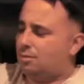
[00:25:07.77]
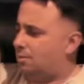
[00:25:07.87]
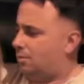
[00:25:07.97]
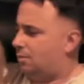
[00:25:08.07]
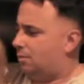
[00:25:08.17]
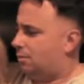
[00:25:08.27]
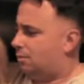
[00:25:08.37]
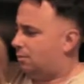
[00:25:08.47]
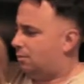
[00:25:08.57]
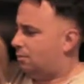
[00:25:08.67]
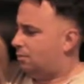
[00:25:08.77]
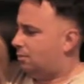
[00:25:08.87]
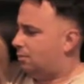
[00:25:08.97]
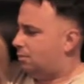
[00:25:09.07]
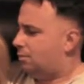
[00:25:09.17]

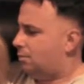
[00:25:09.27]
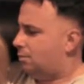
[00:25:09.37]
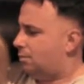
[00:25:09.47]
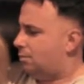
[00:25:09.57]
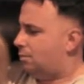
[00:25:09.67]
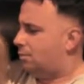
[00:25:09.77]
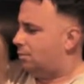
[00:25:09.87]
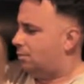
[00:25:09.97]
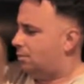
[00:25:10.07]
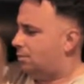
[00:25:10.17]
No words are spoken by the person on screen.